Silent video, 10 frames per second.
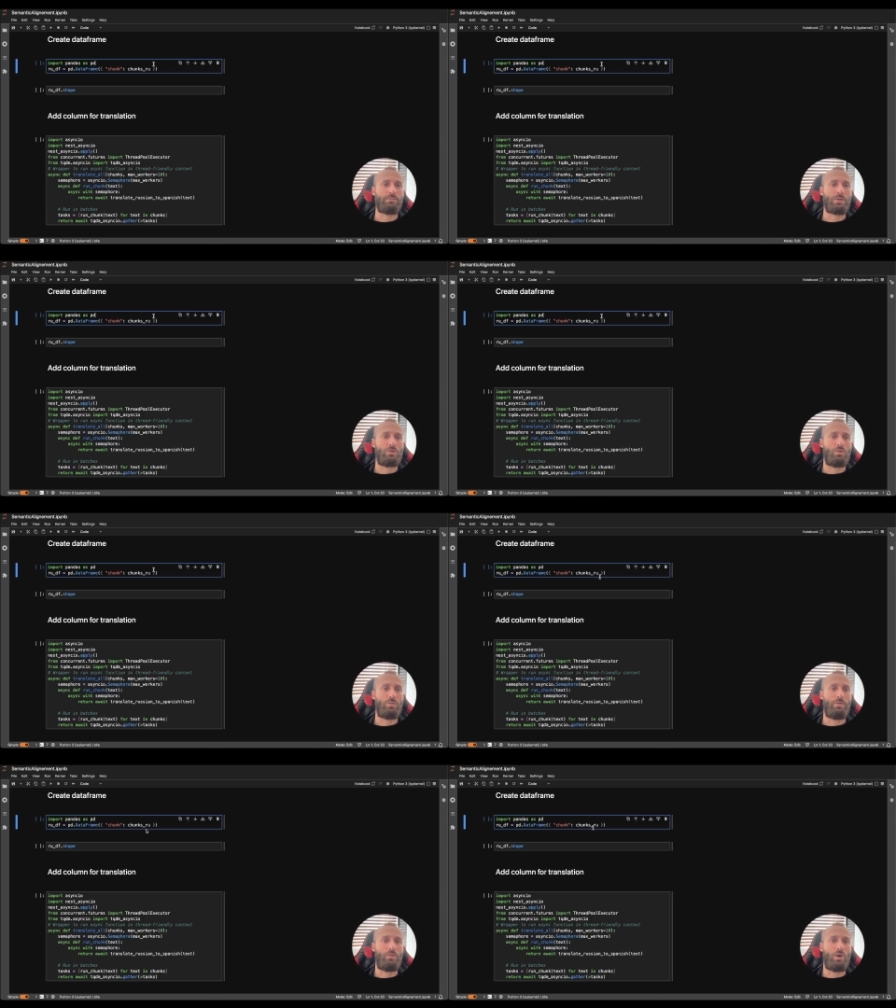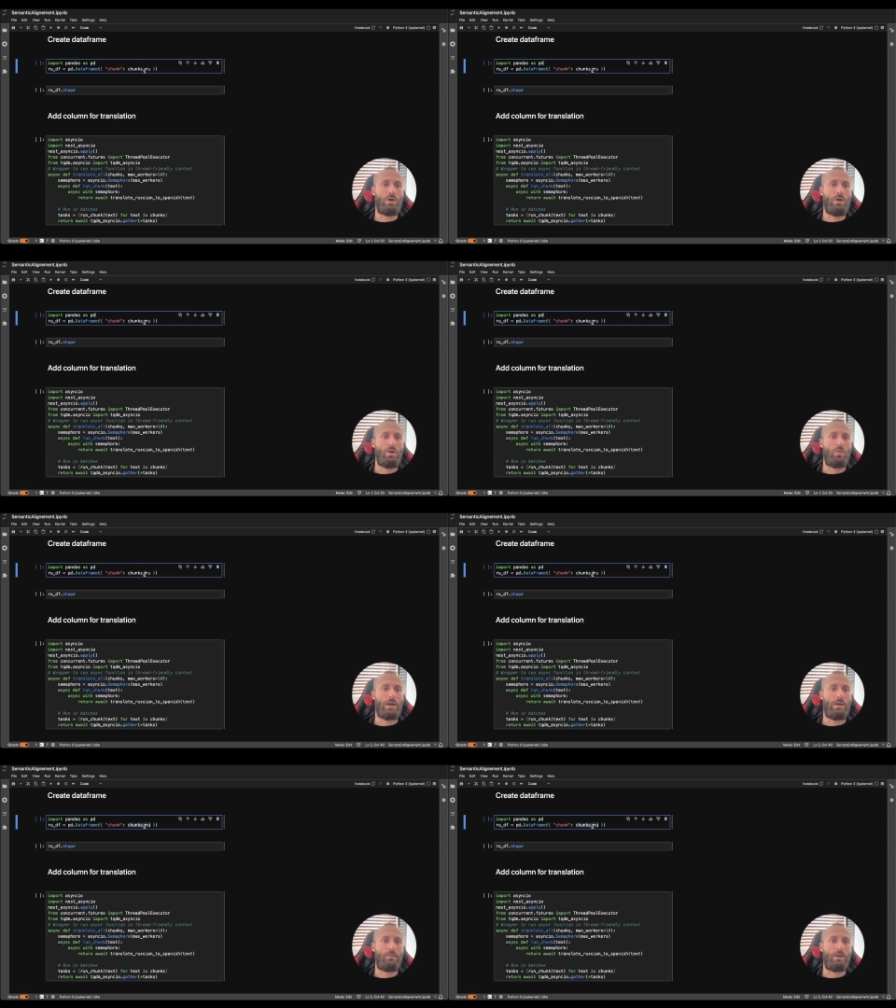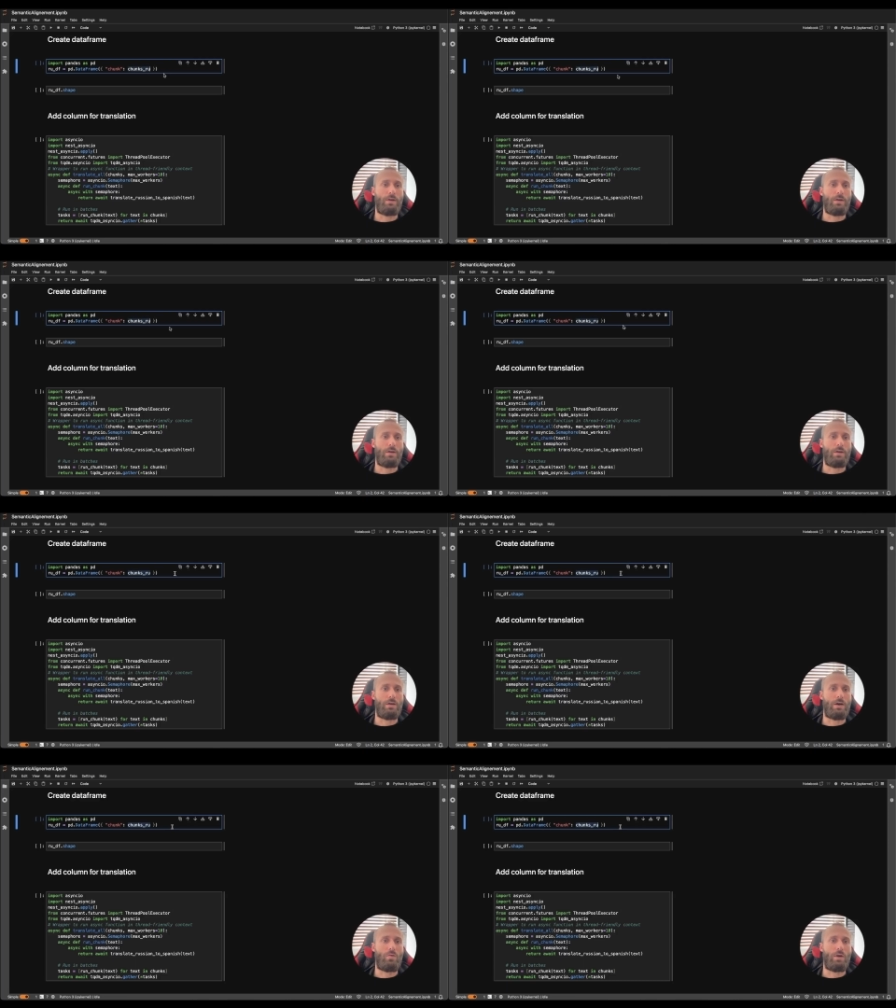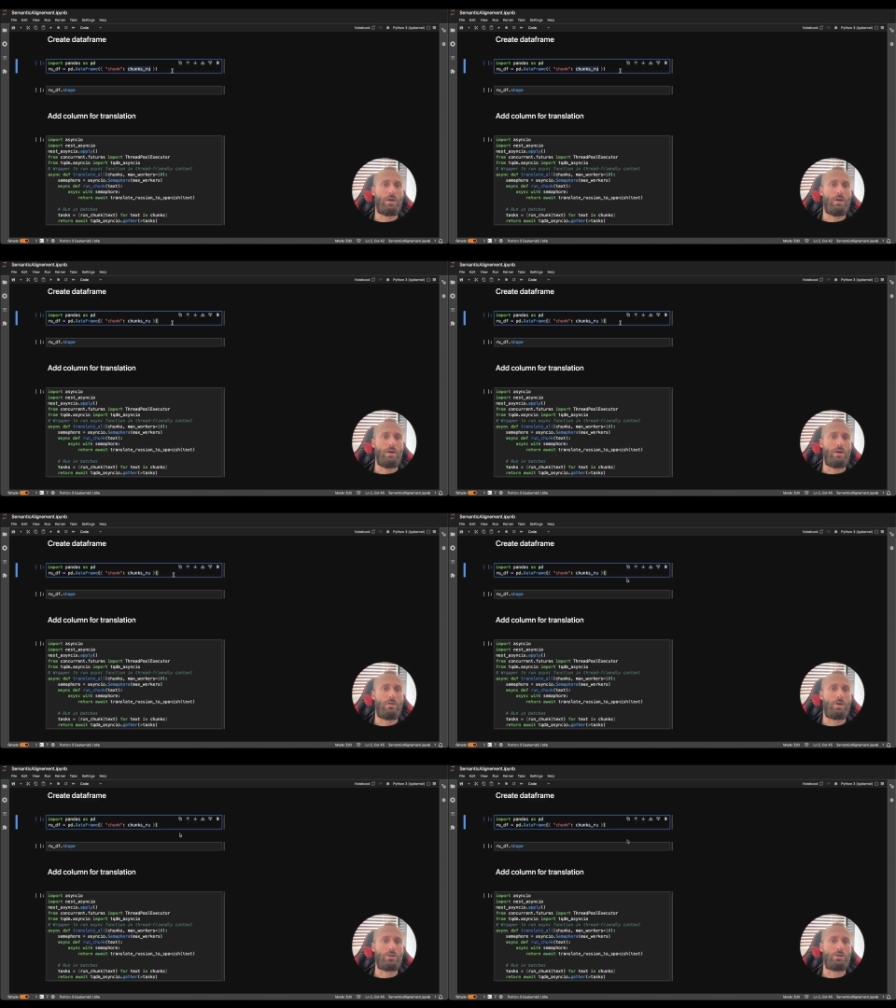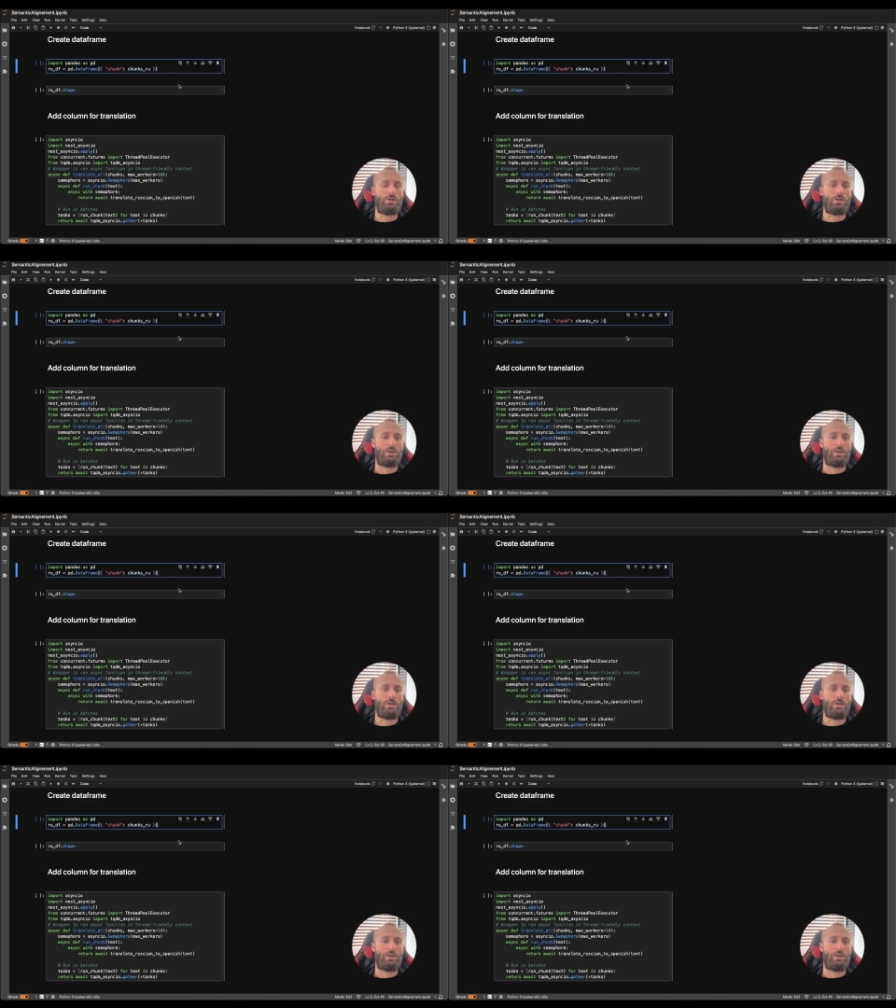So before we have our Russian